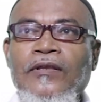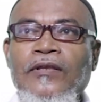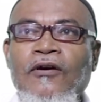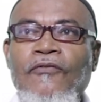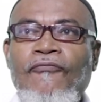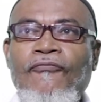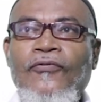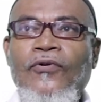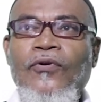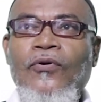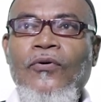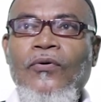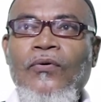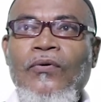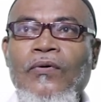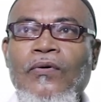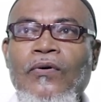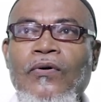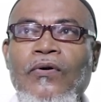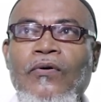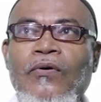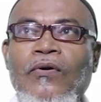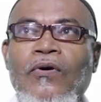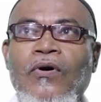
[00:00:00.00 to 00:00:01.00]
the
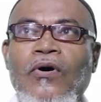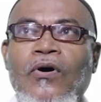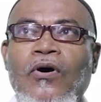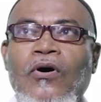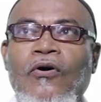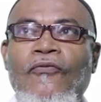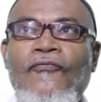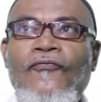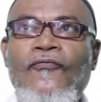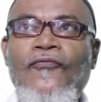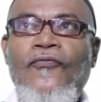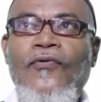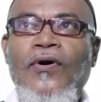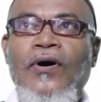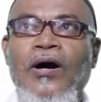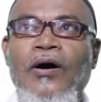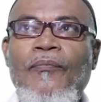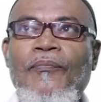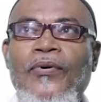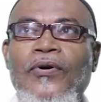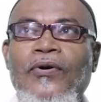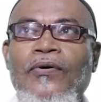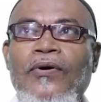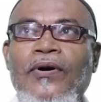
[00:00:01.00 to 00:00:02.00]
flow of
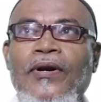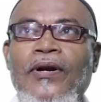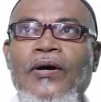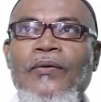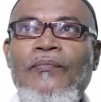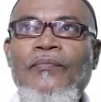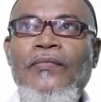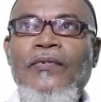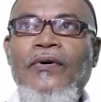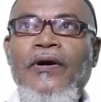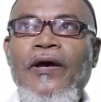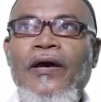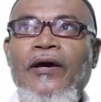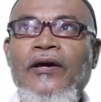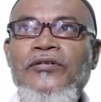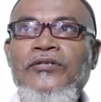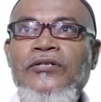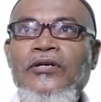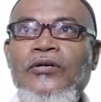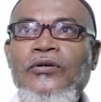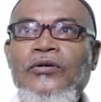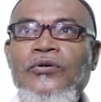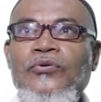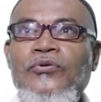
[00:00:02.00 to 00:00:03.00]
a program
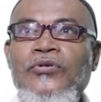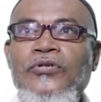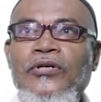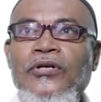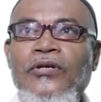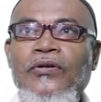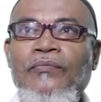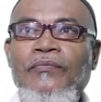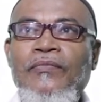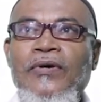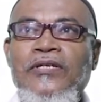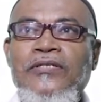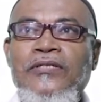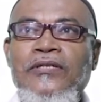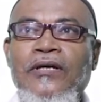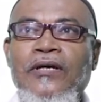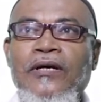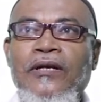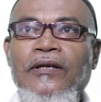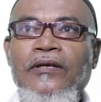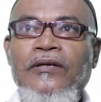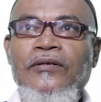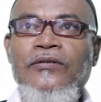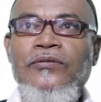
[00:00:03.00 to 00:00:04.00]
execution
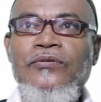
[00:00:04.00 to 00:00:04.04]
basically.